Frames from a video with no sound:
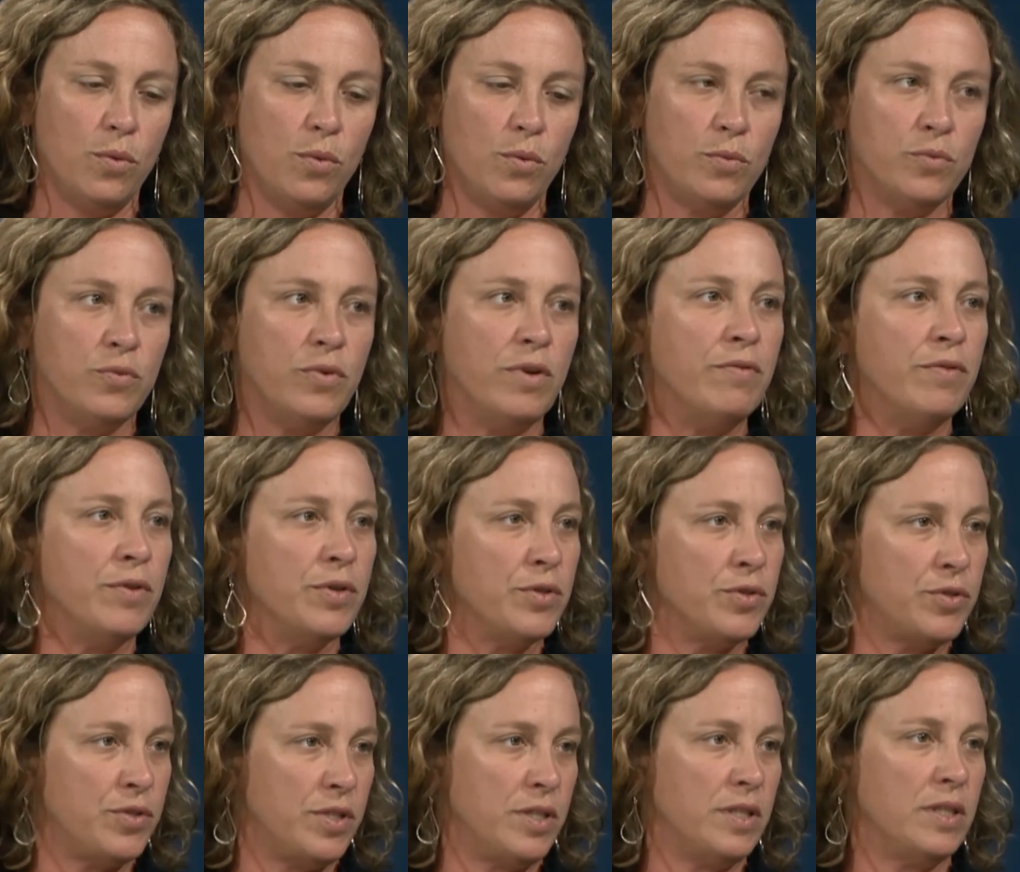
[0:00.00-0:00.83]

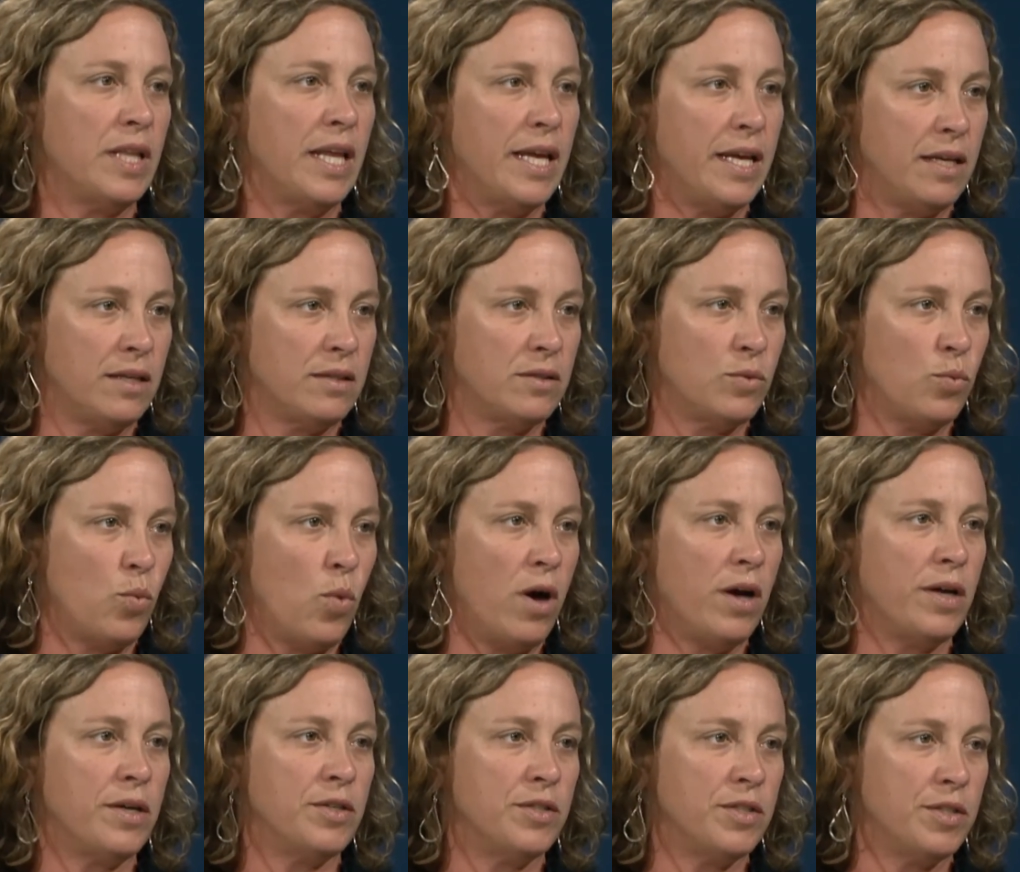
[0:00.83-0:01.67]
rivers, lakes,
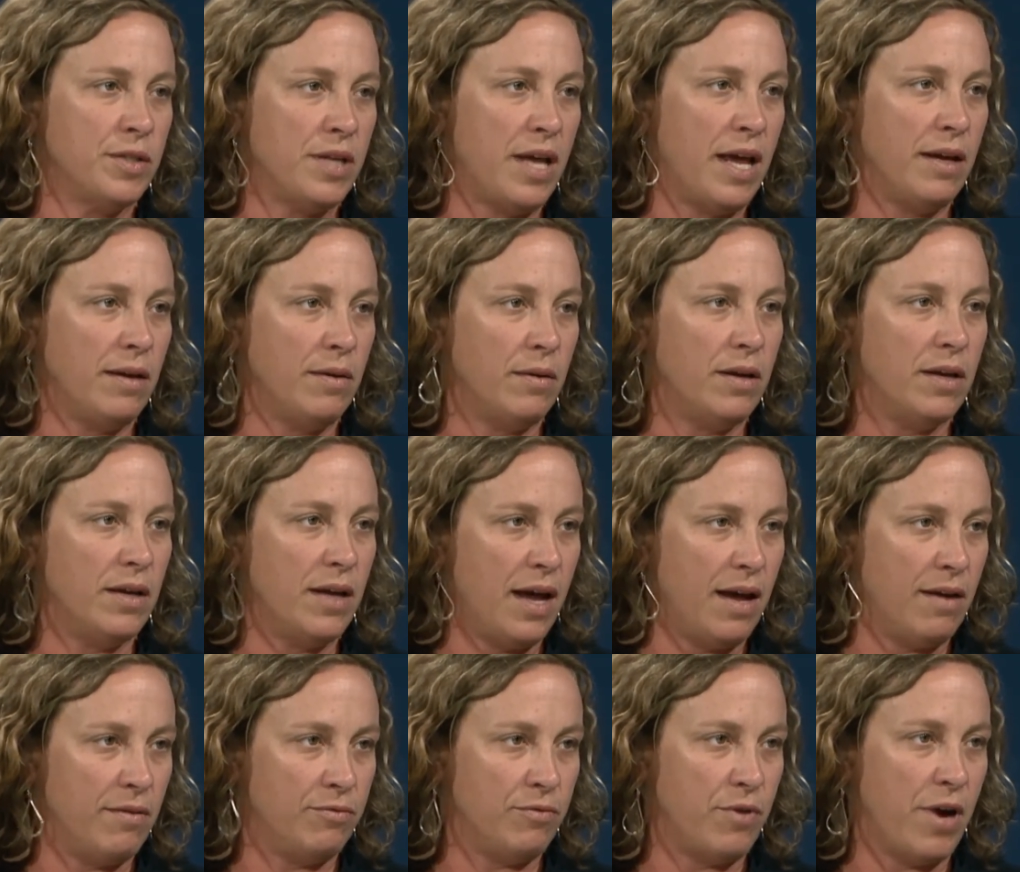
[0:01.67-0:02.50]
waters ha-
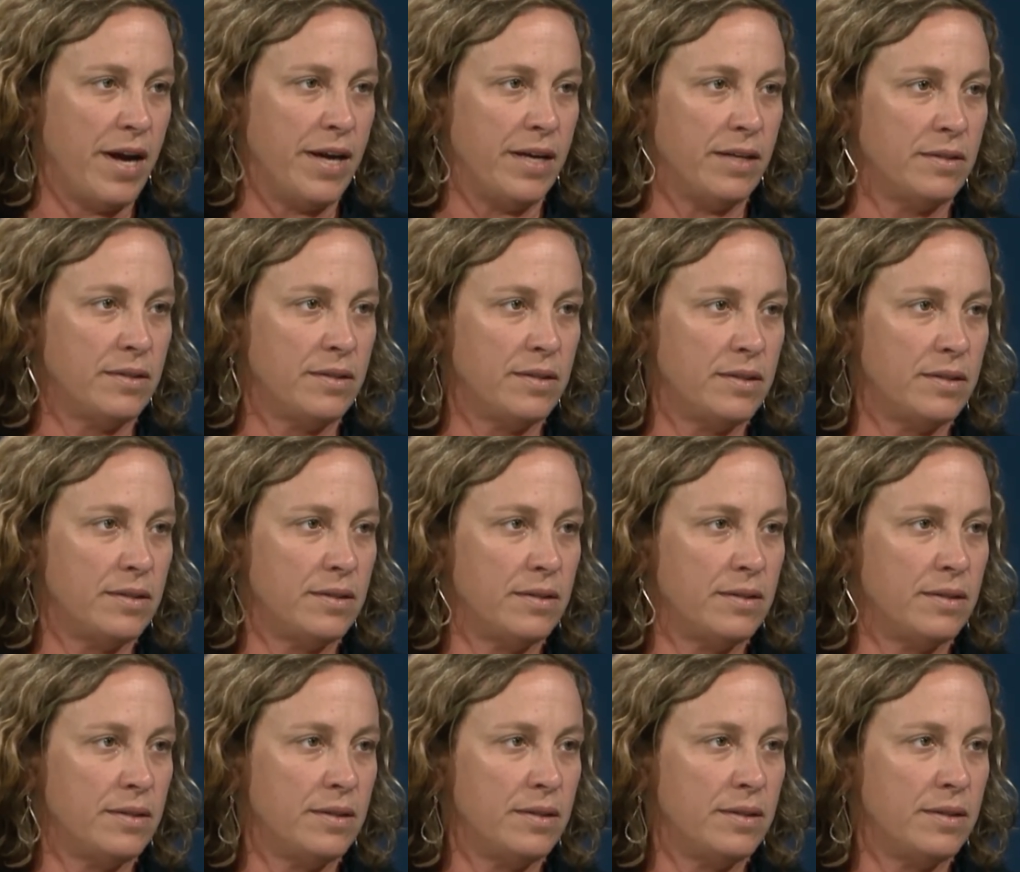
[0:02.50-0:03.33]
have rights.
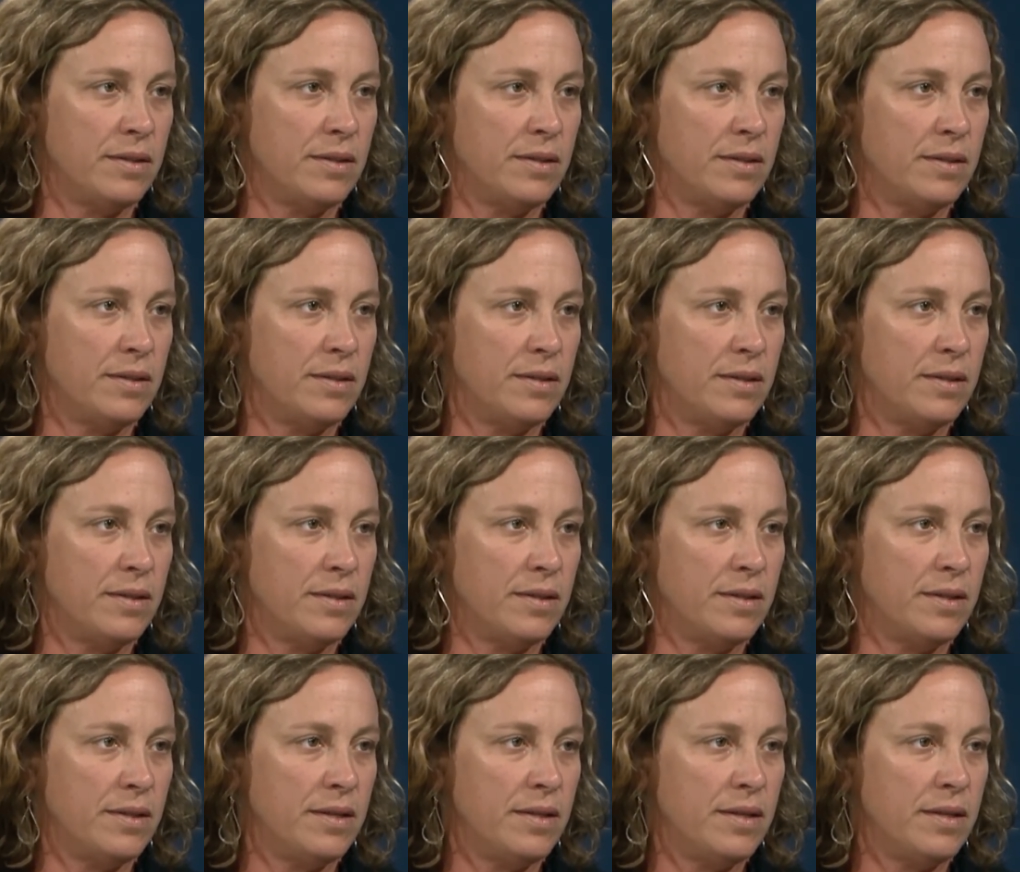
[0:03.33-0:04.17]
Mm,
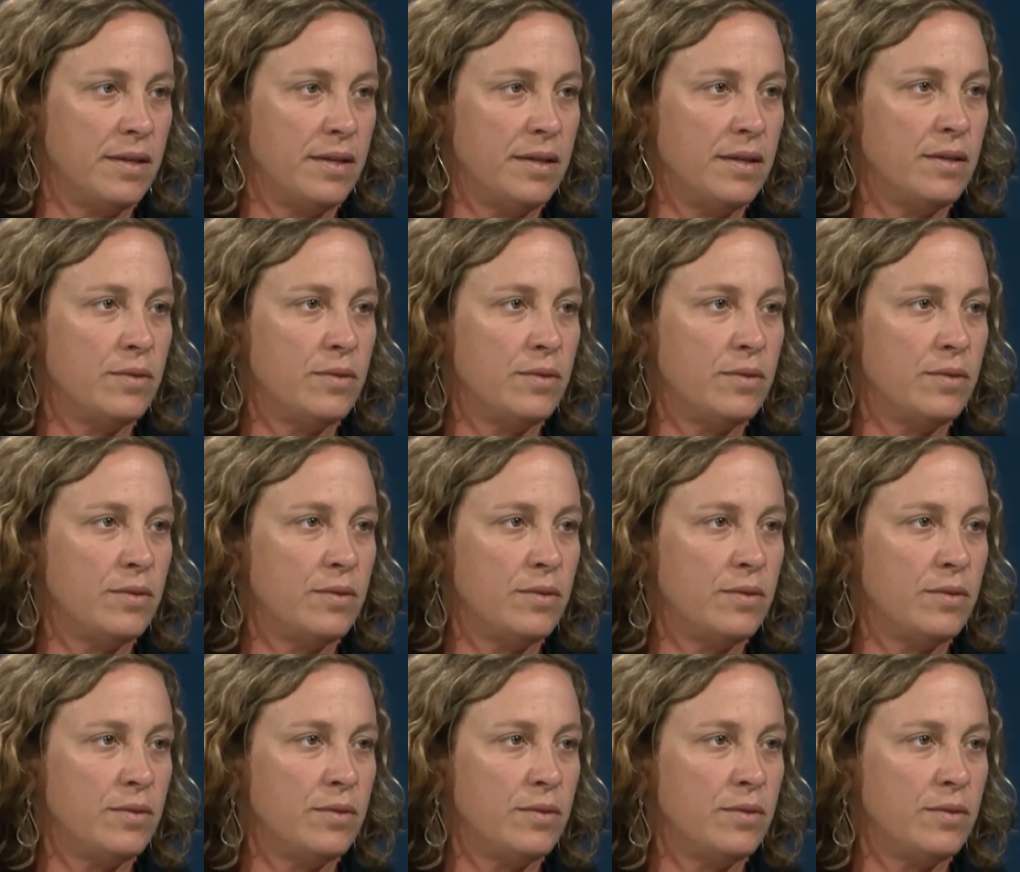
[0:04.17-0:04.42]
right.